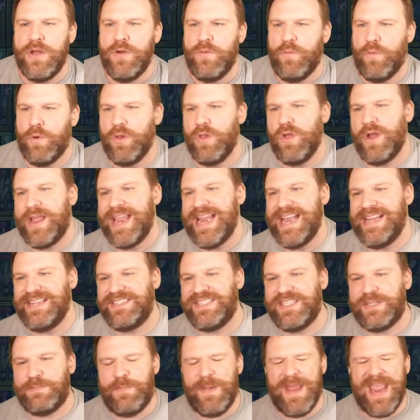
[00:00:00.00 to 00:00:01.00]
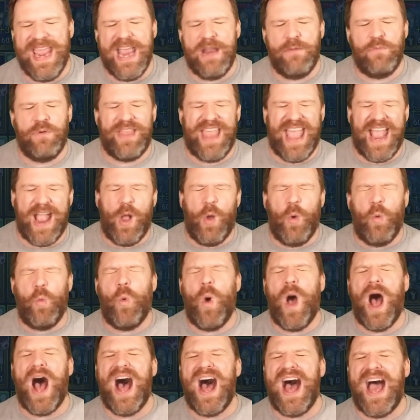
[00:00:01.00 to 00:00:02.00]
We're looking at speed with a
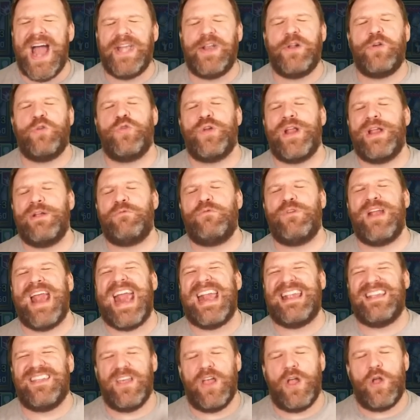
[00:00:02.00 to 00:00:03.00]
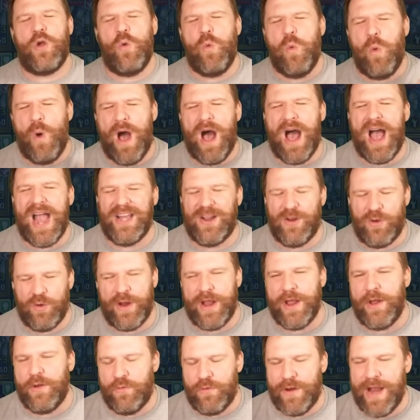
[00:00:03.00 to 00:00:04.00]
quad crit rate, the quad
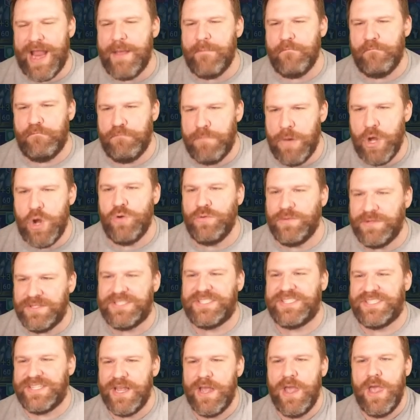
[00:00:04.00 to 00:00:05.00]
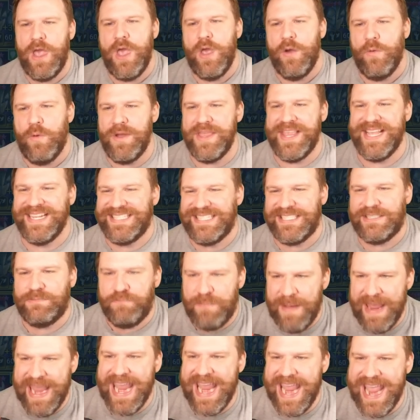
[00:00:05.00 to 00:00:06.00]
crit rate boots with a
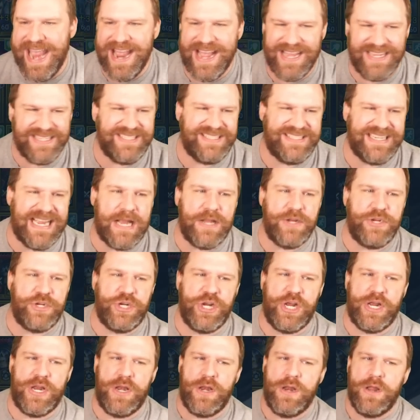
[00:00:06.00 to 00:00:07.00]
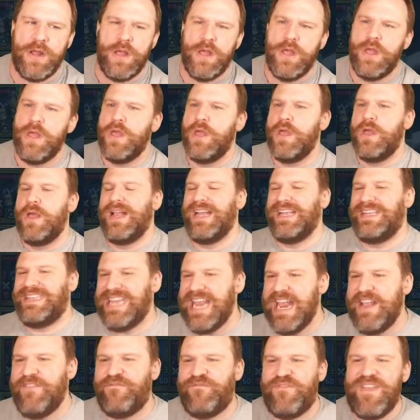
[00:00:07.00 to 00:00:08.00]
speed ascension,
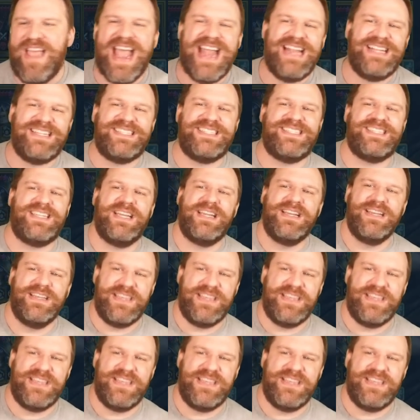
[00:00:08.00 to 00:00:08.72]
defense